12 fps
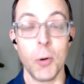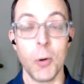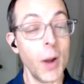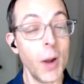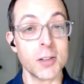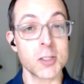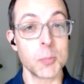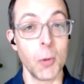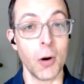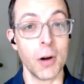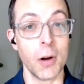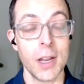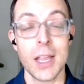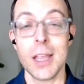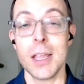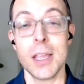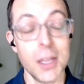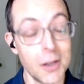But wait, there's more.
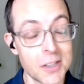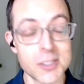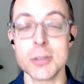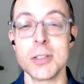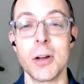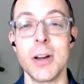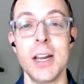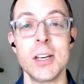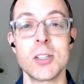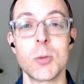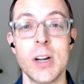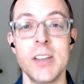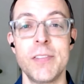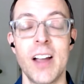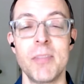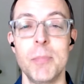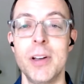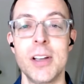He also donated
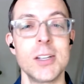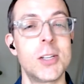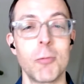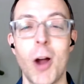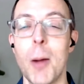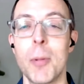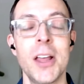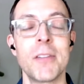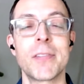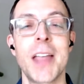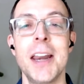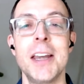25 million to Robert F.